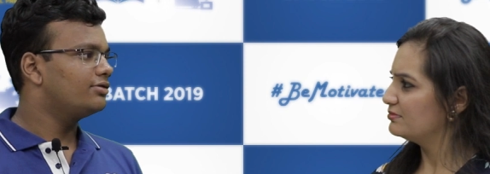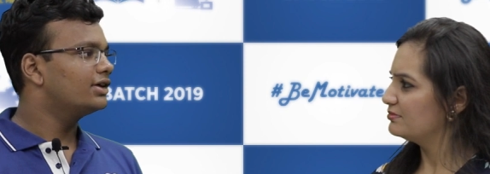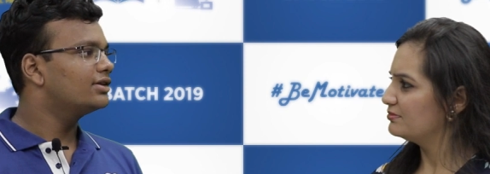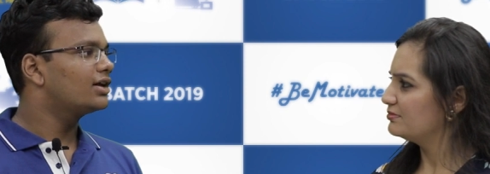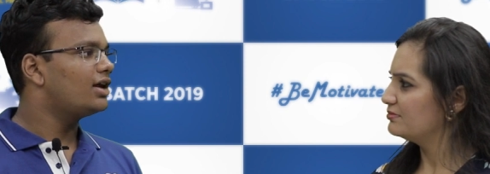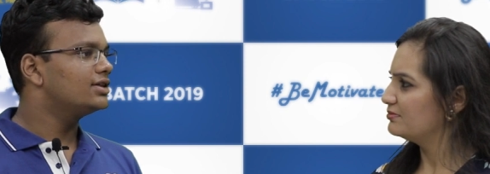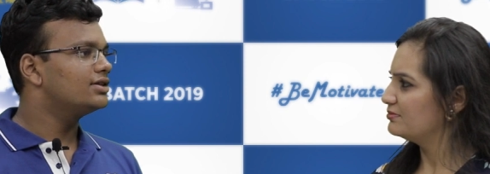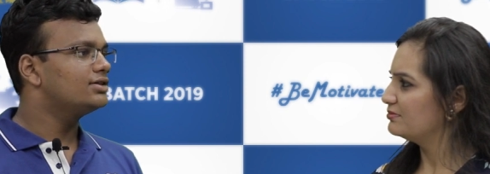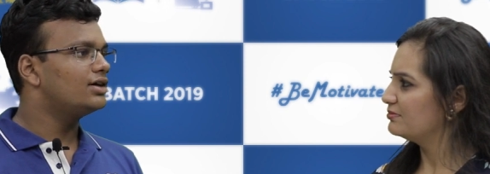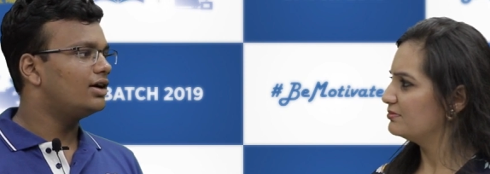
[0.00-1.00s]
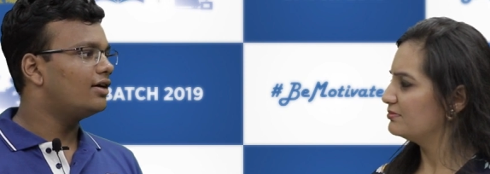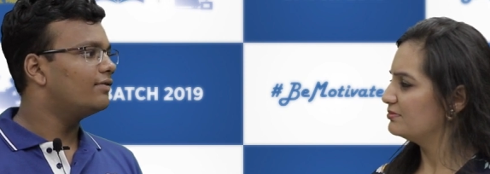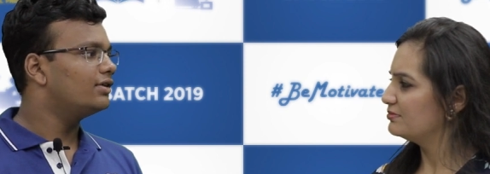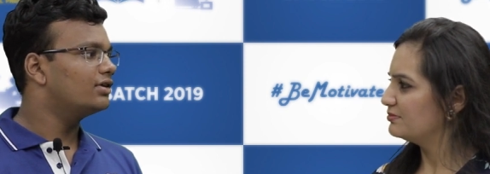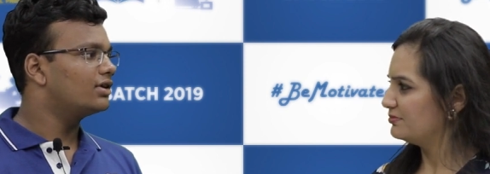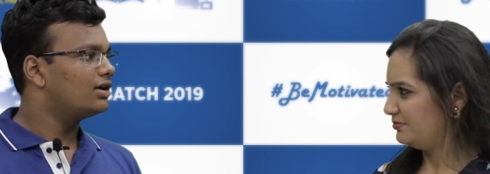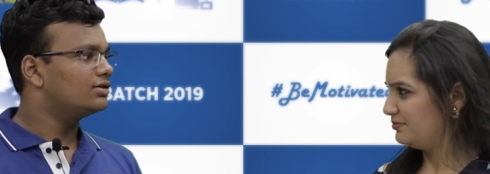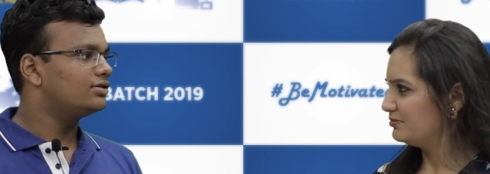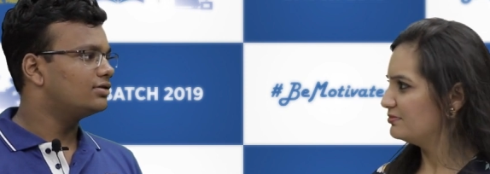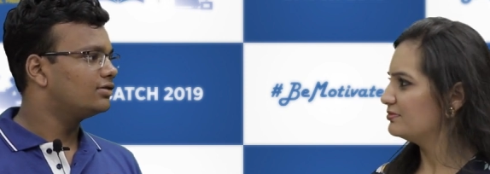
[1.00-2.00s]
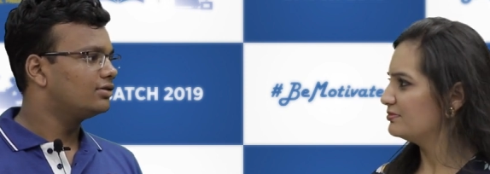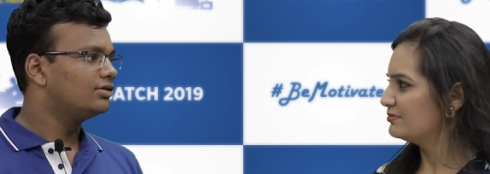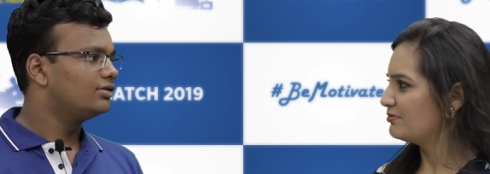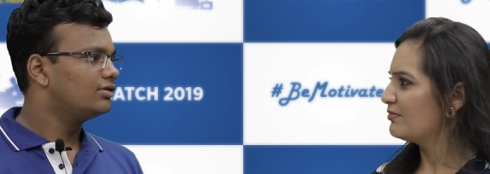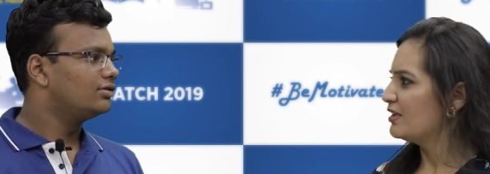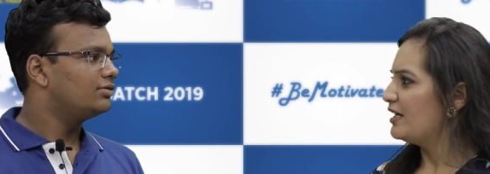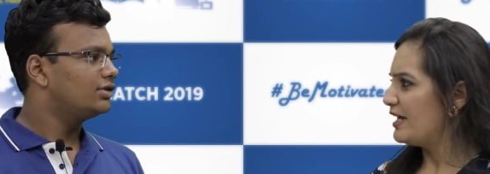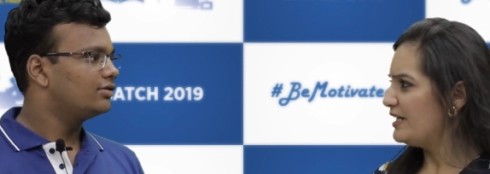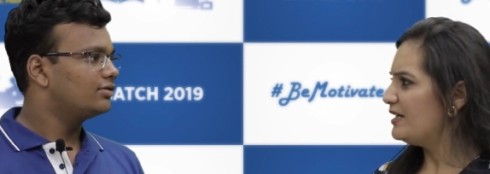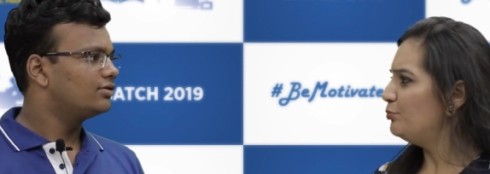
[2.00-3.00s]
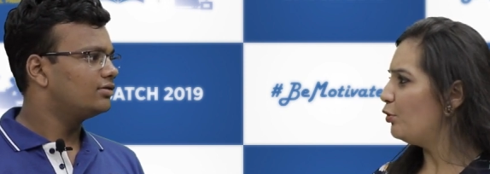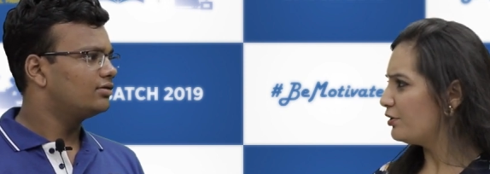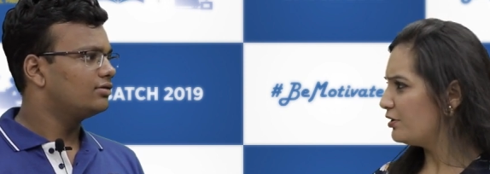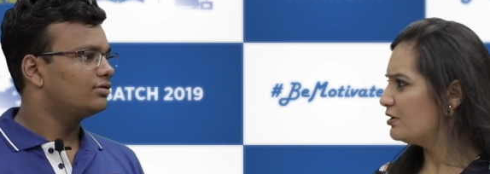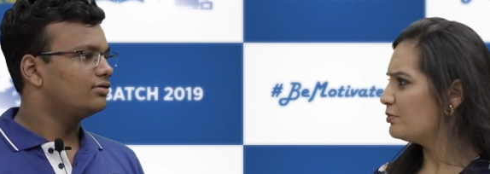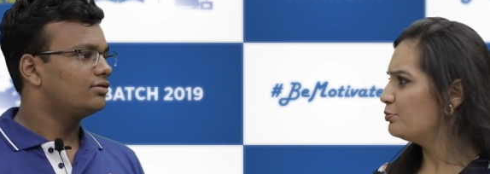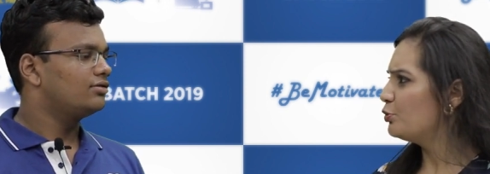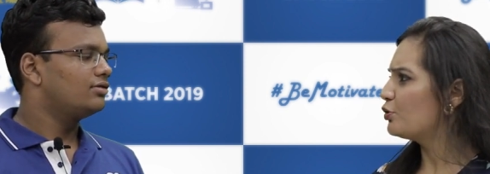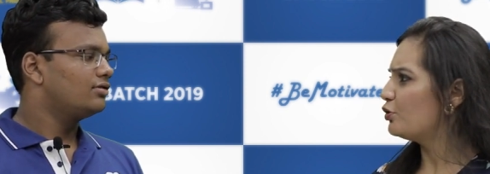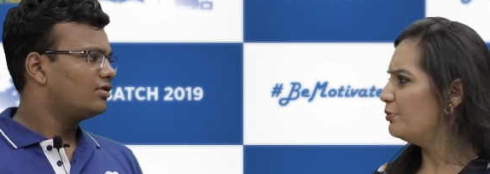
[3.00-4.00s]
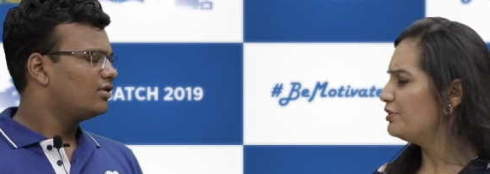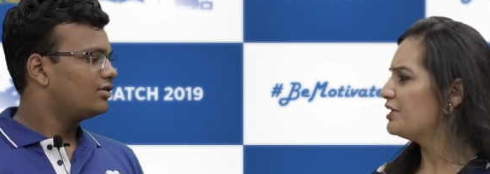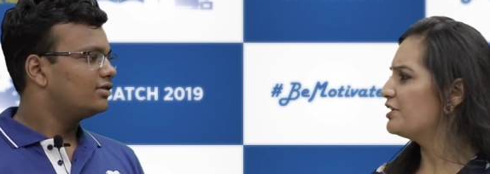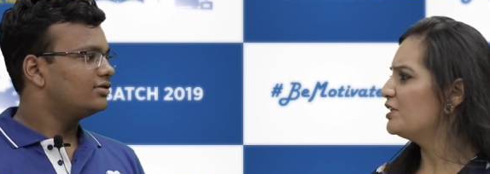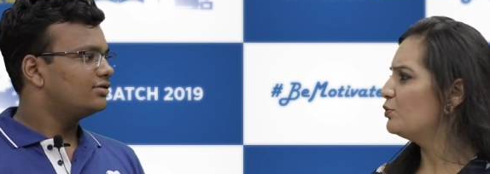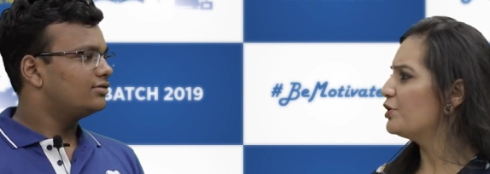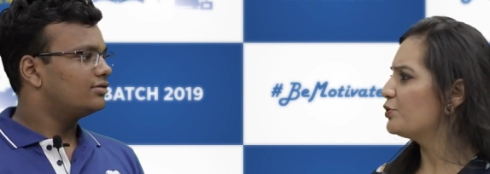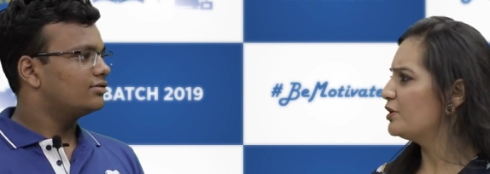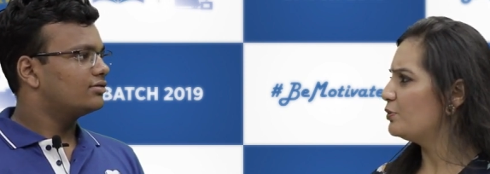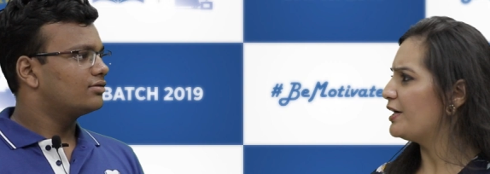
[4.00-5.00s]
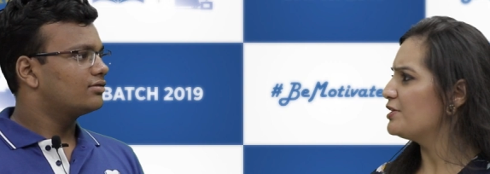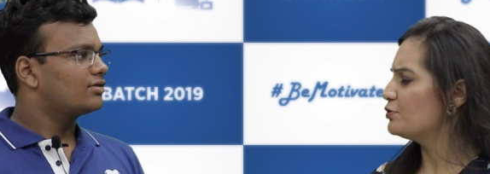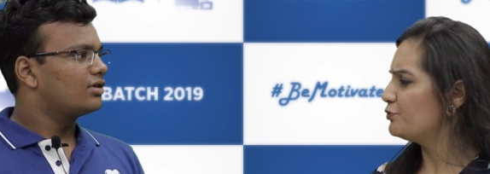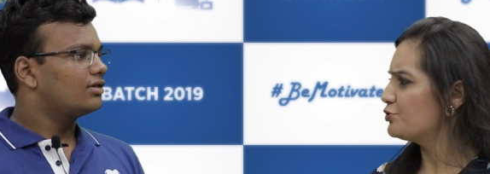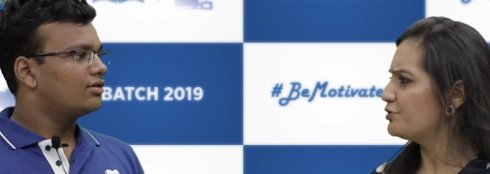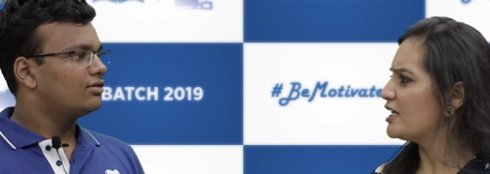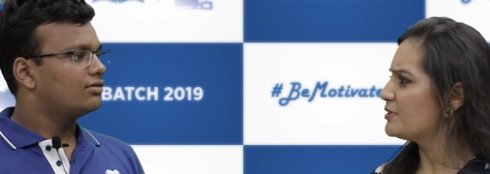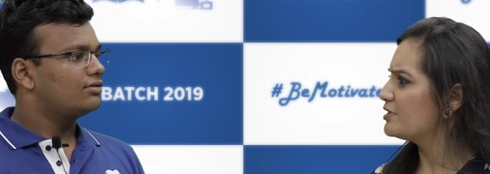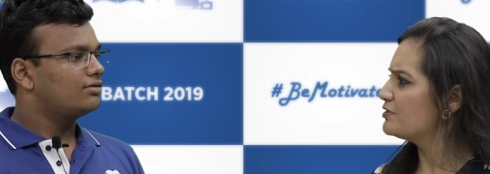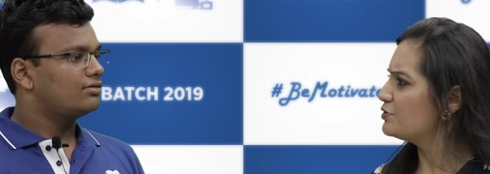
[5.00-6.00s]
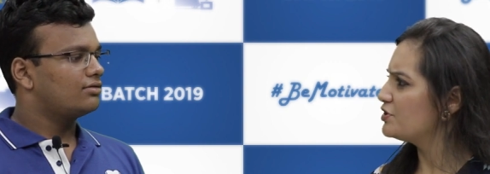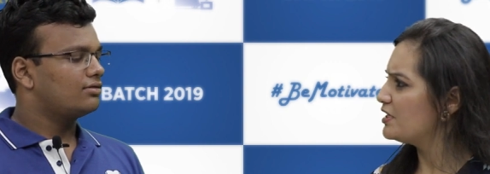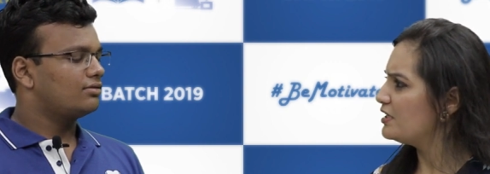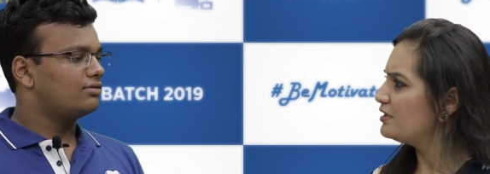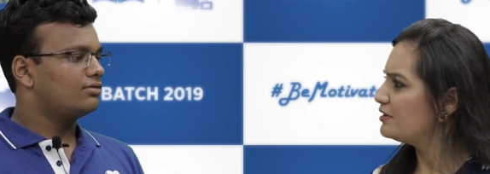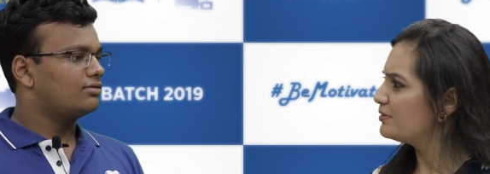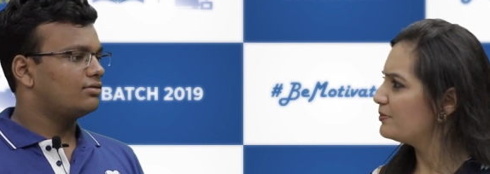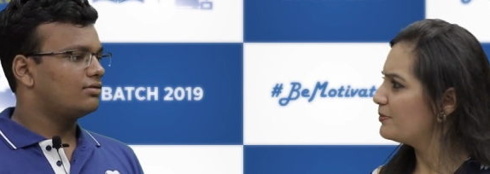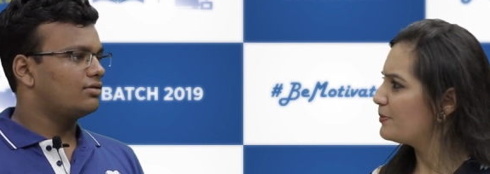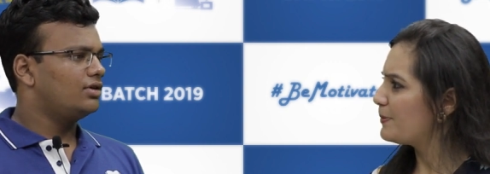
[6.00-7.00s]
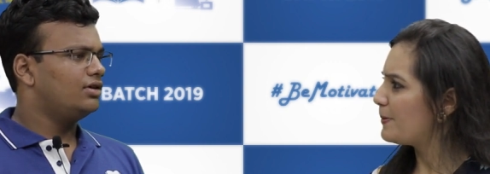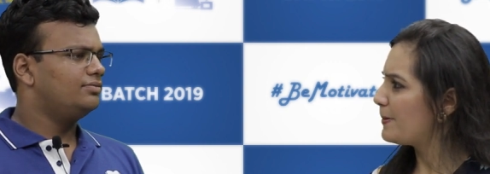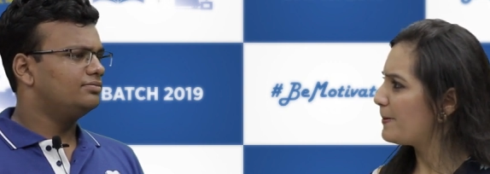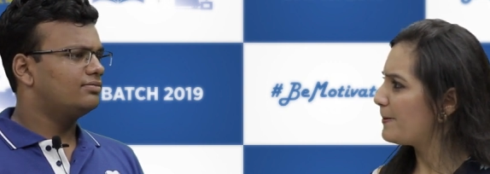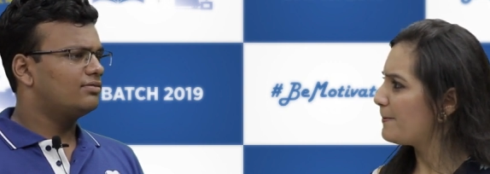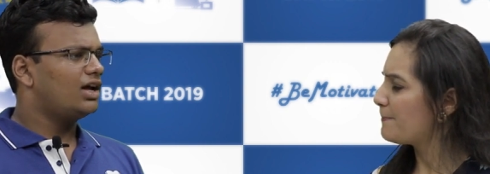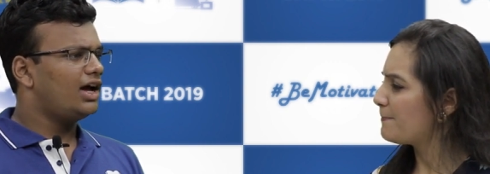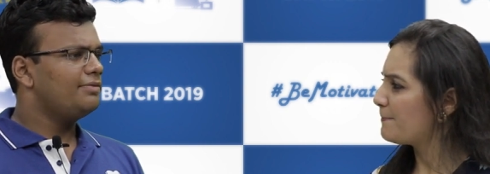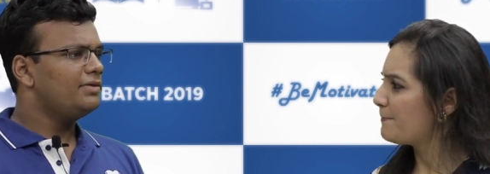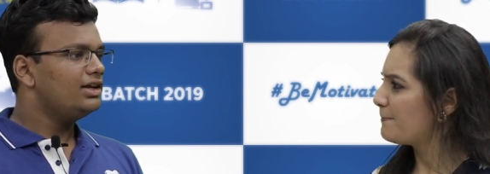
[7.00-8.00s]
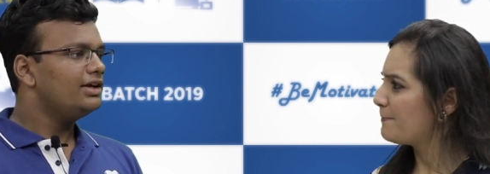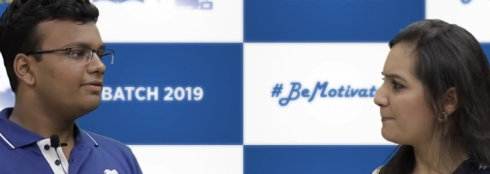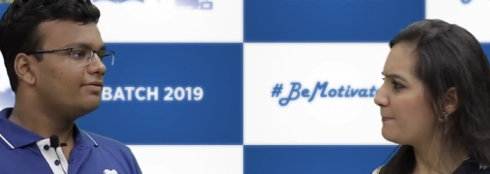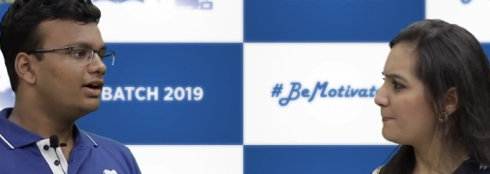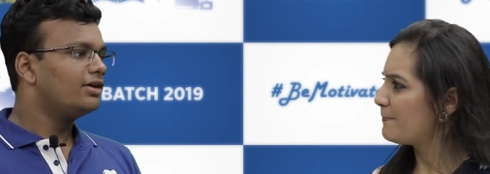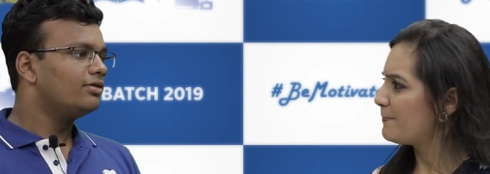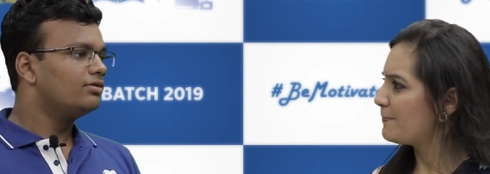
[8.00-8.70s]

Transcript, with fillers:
Speaker 1: during the classes and after the classes.
Speaker 2: Any important book or material you want to advise to future aspirants for J E E?
Speaker 1: Um, I mainly referred